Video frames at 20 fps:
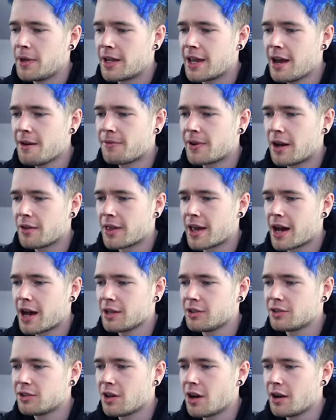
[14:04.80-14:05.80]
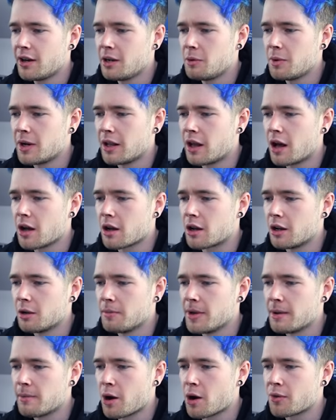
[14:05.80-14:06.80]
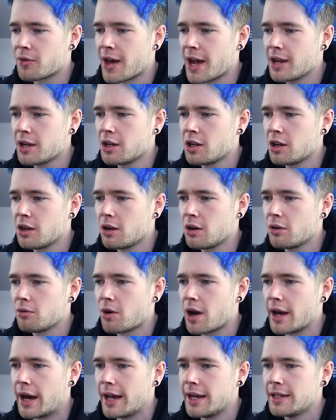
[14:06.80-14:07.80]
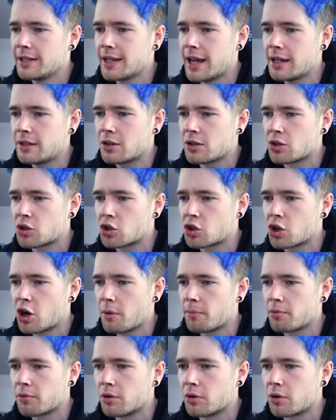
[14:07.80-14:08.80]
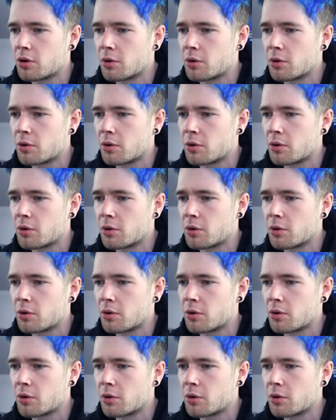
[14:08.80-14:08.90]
Be careful out there. I certainly will, Uncle Amiibo. Thank you. Right, I need to head to the shop real